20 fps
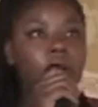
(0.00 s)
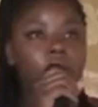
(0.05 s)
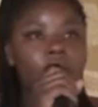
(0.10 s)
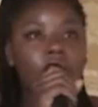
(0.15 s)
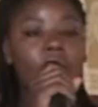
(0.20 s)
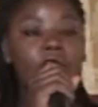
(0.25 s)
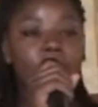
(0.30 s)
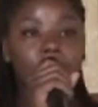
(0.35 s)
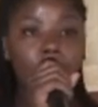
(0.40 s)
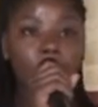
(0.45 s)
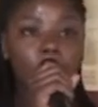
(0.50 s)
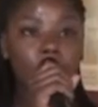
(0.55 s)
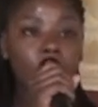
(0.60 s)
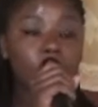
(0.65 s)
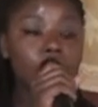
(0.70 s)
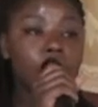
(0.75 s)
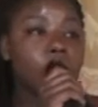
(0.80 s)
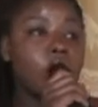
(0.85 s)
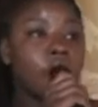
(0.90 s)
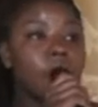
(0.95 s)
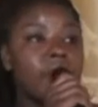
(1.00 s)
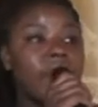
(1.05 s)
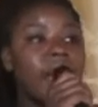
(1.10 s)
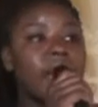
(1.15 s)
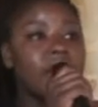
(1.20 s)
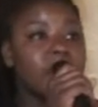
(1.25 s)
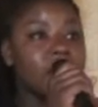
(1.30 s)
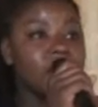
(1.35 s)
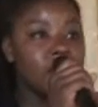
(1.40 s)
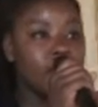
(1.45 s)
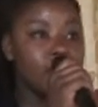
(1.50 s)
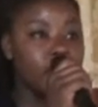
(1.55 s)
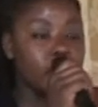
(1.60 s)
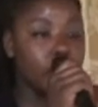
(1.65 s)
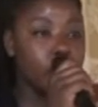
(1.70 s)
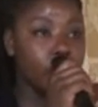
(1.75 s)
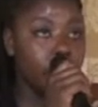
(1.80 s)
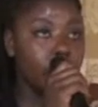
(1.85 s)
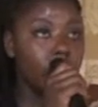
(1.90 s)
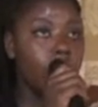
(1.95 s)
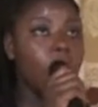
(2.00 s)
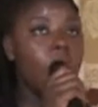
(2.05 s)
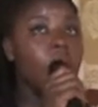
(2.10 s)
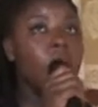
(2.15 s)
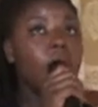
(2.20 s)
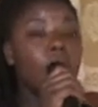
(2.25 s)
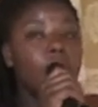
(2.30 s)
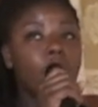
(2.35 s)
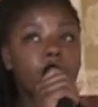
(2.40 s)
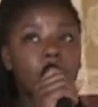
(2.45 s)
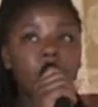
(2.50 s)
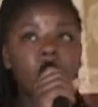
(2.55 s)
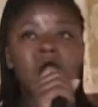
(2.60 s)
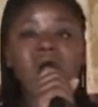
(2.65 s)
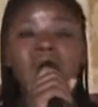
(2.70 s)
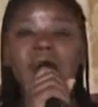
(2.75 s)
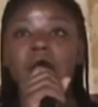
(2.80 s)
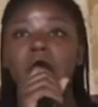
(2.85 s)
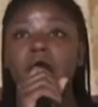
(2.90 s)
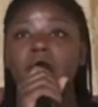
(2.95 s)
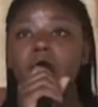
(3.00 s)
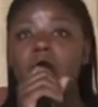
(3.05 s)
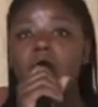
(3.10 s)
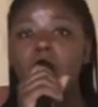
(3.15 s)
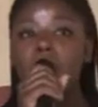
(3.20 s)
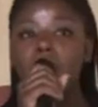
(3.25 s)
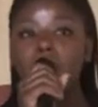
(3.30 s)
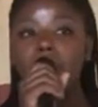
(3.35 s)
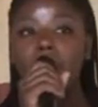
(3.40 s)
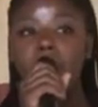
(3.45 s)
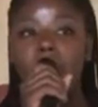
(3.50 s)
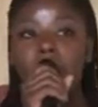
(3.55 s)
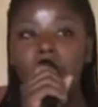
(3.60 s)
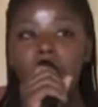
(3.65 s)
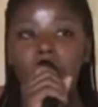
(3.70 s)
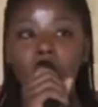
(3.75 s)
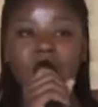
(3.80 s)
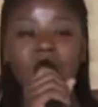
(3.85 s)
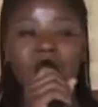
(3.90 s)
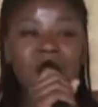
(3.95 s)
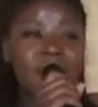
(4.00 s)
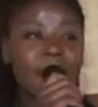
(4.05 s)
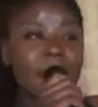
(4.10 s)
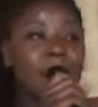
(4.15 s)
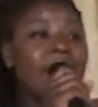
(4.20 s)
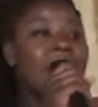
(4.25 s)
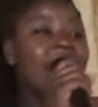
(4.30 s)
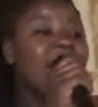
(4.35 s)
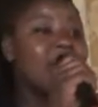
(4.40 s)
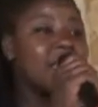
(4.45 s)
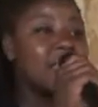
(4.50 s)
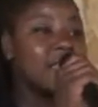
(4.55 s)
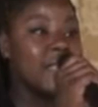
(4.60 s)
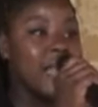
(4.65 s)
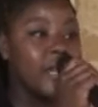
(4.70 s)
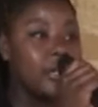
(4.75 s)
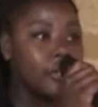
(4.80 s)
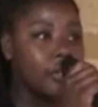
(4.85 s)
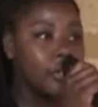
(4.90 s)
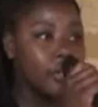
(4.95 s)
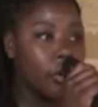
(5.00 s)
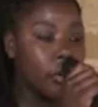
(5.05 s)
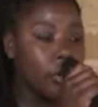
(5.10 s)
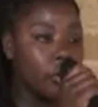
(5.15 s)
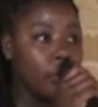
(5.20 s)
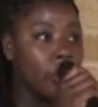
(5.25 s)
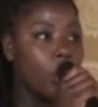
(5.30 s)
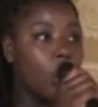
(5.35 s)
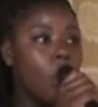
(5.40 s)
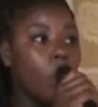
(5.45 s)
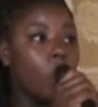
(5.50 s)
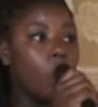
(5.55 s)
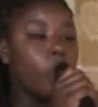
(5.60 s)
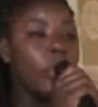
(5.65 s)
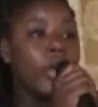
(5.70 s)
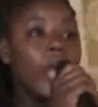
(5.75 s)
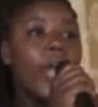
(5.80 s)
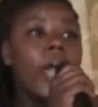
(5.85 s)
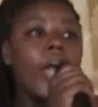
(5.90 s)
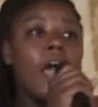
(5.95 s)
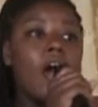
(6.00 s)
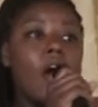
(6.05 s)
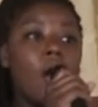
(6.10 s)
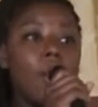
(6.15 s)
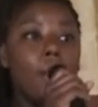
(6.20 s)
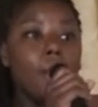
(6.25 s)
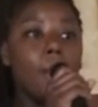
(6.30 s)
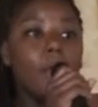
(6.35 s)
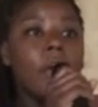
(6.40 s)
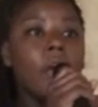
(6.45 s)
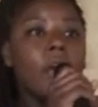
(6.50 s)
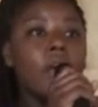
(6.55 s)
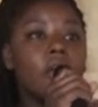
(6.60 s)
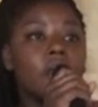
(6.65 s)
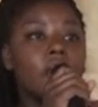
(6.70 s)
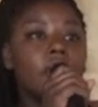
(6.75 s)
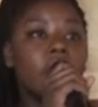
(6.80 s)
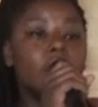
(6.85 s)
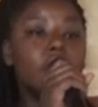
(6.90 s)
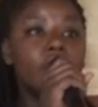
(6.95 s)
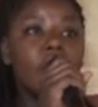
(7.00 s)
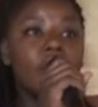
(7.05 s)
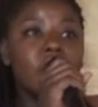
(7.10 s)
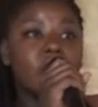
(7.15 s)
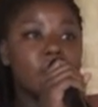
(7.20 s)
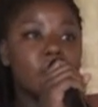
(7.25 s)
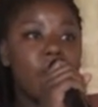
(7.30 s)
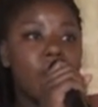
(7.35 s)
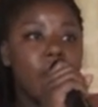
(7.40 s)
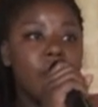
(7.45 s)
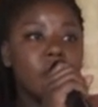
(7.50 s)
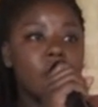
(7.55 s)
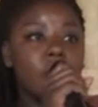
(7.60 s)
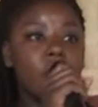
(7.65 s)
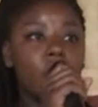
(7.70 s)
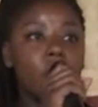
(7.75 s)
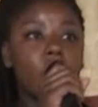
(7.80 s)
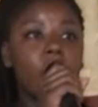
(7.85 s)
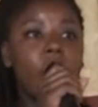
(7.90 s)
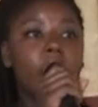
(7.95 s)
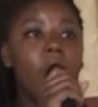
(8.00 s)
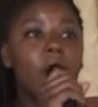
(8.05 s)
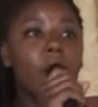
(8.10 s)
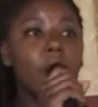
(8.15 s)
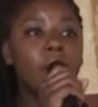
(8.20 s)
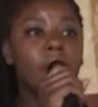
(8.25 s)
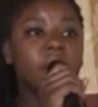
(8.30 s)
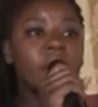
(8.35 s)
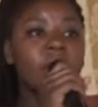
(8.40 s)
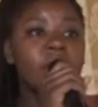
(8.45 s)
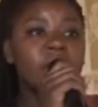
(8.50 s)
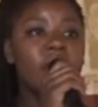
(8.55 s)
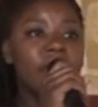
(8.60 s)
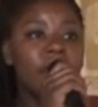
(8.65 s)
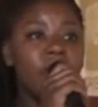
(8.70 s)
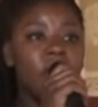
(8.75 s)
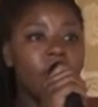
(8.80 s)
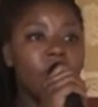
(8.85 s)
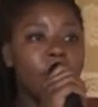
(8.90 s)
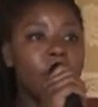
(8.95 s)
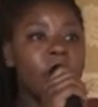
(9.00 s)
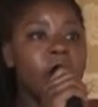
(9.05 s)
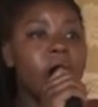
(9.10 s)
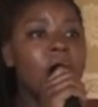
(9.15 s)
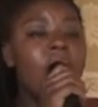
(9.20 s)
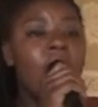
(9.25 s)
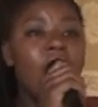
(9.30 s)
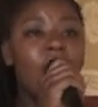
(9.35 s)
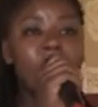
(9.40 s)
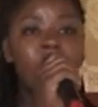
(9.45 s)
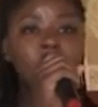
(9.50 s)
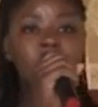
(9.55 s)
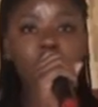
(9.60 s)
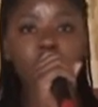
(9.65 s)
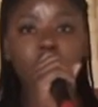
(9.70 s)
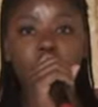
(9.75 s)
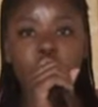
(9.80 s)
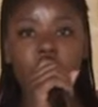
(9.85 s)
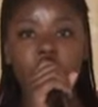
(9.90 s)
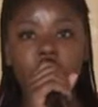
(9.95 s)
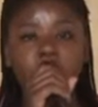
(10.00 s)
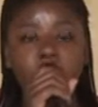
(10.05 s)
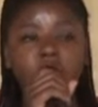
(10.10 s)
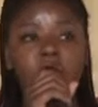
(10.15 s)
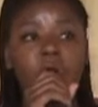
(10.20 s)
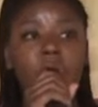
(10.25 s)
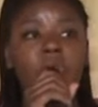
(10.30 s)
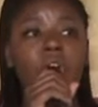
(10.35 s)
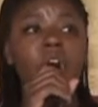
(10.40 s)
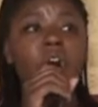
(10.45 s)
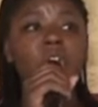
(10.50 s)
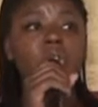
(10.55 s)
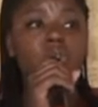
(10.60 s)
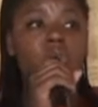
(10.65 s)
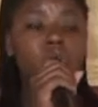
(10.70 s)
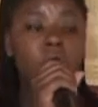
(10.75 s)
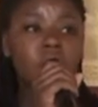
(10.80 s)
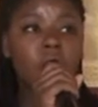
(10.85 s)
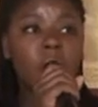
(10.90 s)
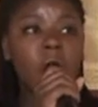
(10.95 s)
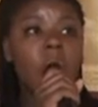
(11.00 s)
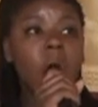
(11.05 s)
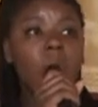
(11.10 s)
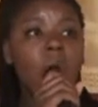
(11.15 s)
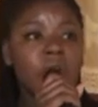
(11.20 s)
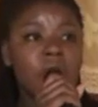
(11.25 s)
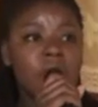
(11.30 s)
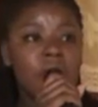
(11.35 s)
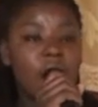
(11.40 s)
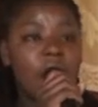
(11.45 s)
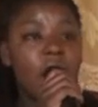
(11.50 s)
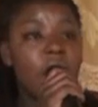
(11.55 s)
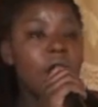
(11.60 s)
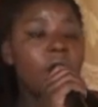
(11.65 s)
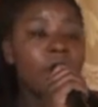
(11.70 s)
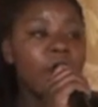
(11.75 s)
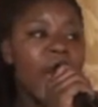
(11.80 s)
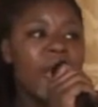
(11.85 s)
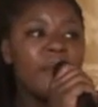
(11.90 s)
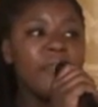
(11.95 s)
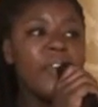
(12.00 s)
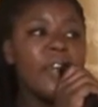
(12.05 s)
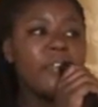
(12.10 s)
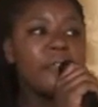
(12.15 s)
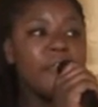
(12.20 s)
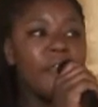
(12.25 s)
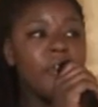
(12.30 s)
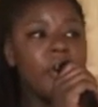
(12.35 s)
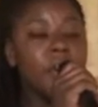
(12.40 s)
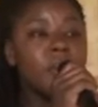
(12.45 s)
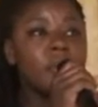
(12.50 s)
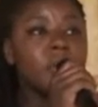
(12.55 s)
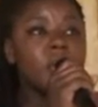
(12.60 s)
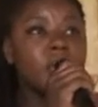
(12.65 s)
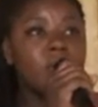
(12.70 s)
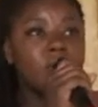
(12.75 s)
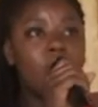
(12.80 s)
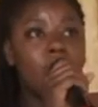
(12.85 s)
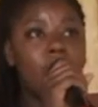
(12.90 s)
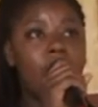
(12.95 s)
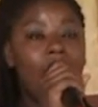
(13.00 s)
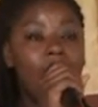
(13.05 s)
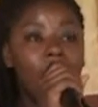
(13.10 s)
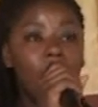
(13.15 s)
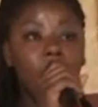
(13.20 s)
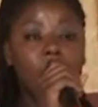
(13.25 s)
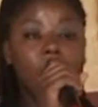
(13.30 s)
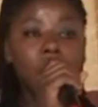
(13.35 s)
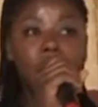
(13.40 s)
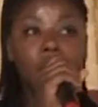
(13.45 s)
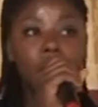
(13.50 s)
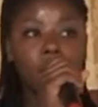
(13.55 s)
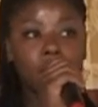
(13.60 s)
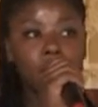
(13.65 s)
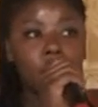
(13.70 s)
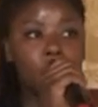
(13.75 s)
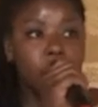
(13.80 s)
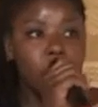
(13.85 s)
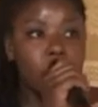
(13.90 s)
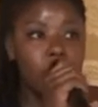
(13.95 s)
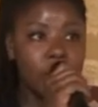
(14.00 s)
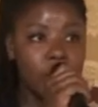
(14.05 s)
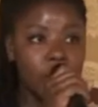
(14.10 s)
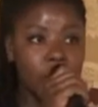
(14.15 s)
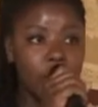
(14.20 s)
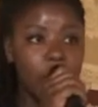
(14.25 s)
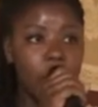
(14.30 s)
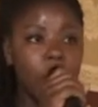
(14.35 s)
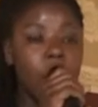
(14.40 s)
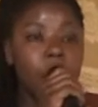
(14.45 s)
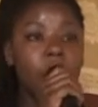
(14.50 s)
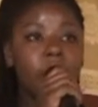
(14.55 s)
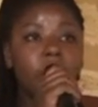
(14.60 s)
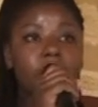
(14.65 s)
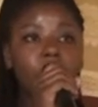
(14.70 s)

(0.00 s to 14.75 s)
yeah, Cameroon should not be an exception. Remunicipalization would help the transparency, it would help in the development and in the production of suitable water. Private firms are not futuristic, but